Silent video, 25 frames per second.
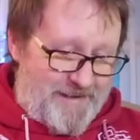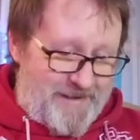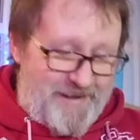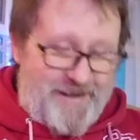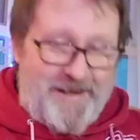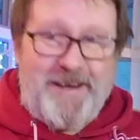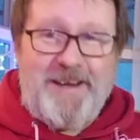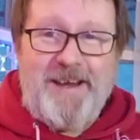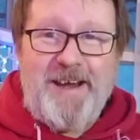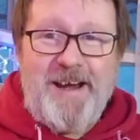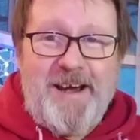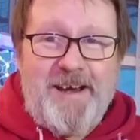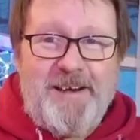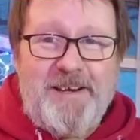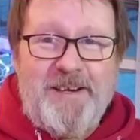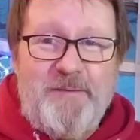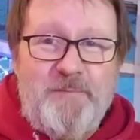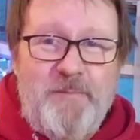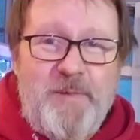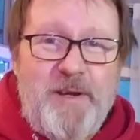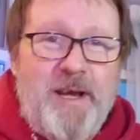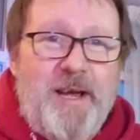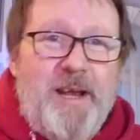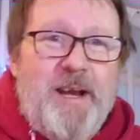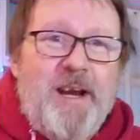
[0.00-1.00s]
you gotta
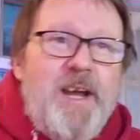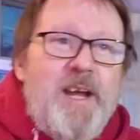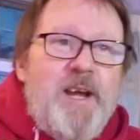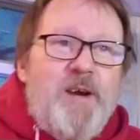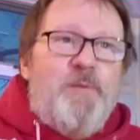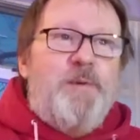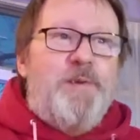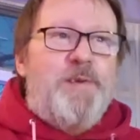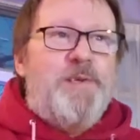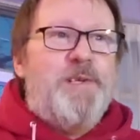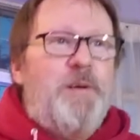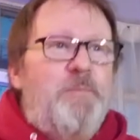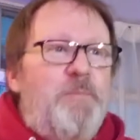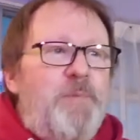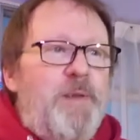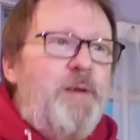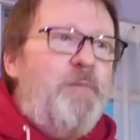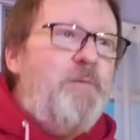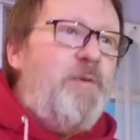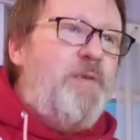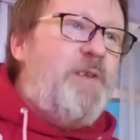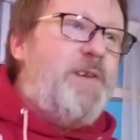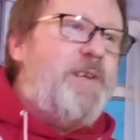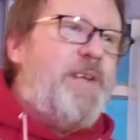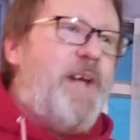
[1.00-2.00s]
admit. With something
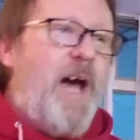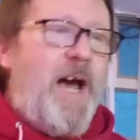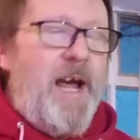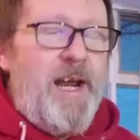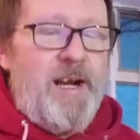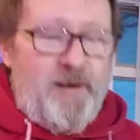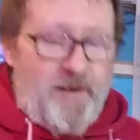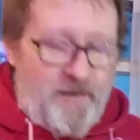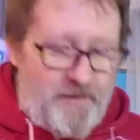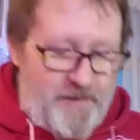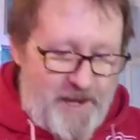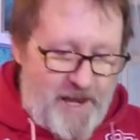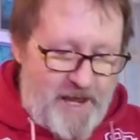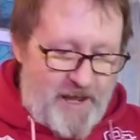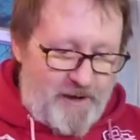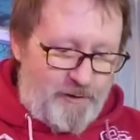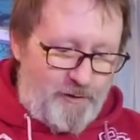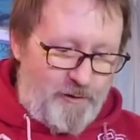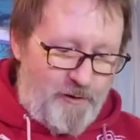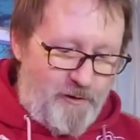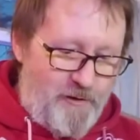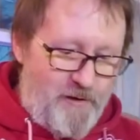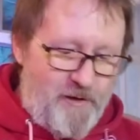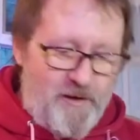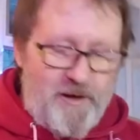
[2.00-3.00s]
with a title that
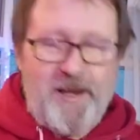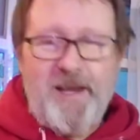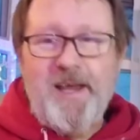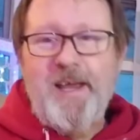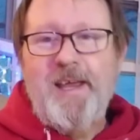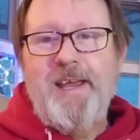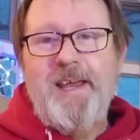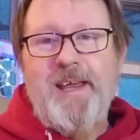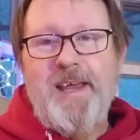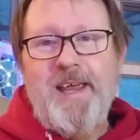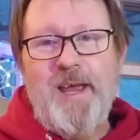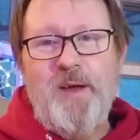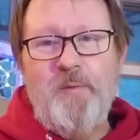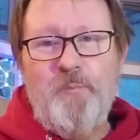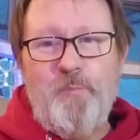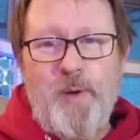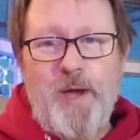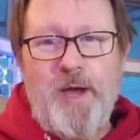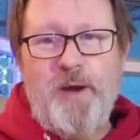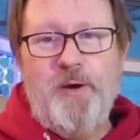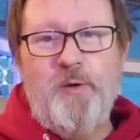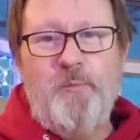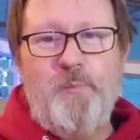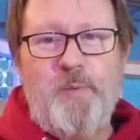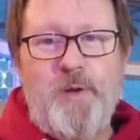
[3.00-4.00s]
long, it
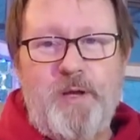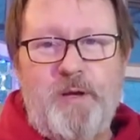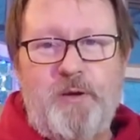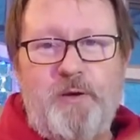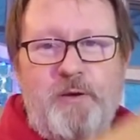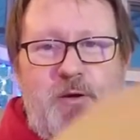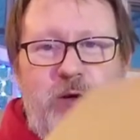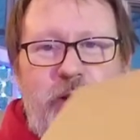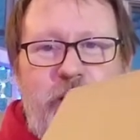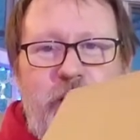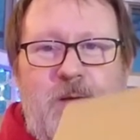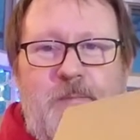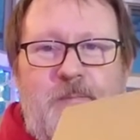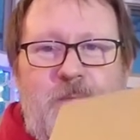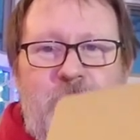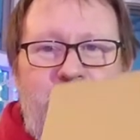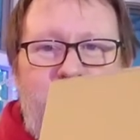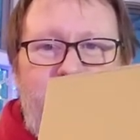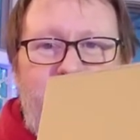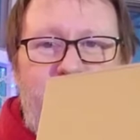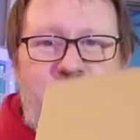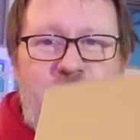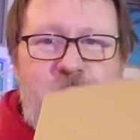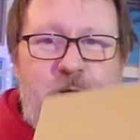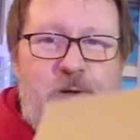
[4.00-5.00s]
better be good.
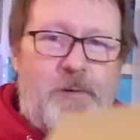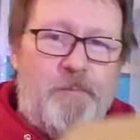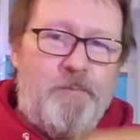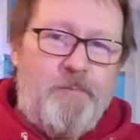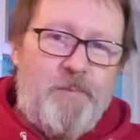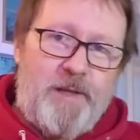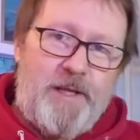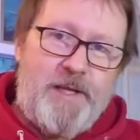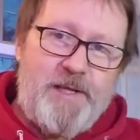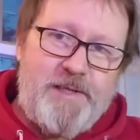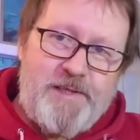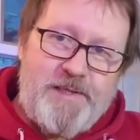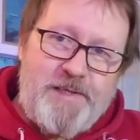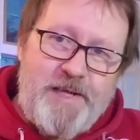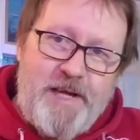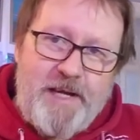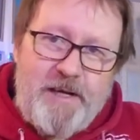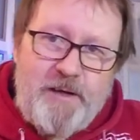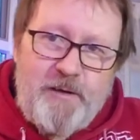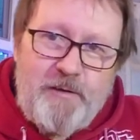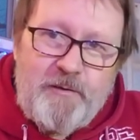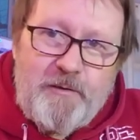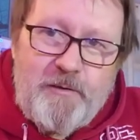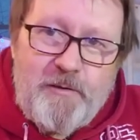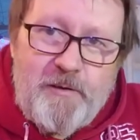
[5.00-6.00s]
So let's take
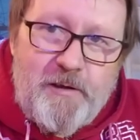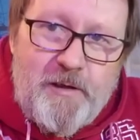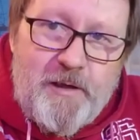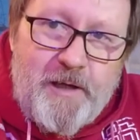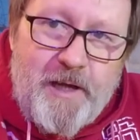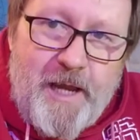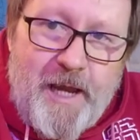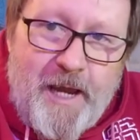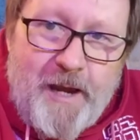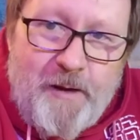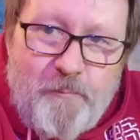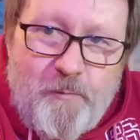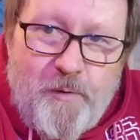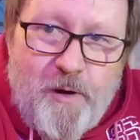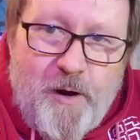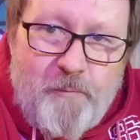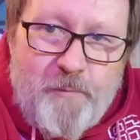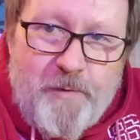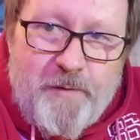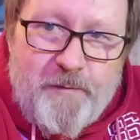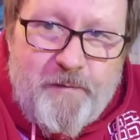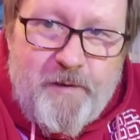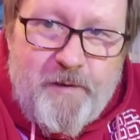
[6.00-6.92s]
a look at what we've